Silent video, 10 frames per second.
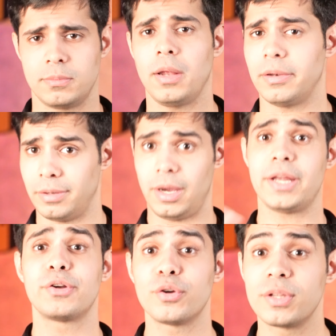And
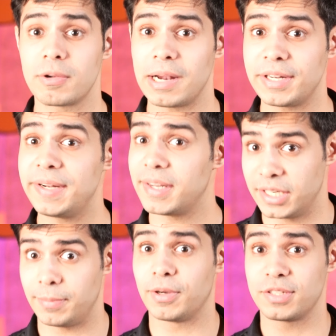I don't know the criteria
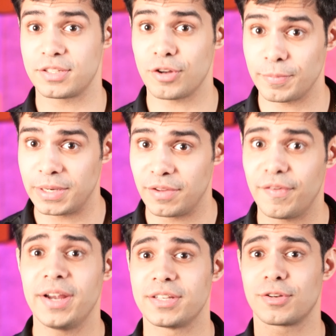yet because it's not been
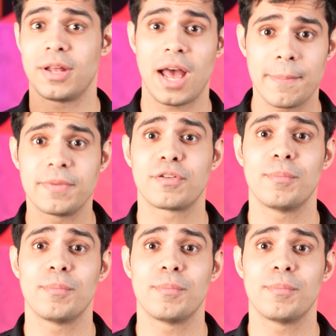defined. It's going to happen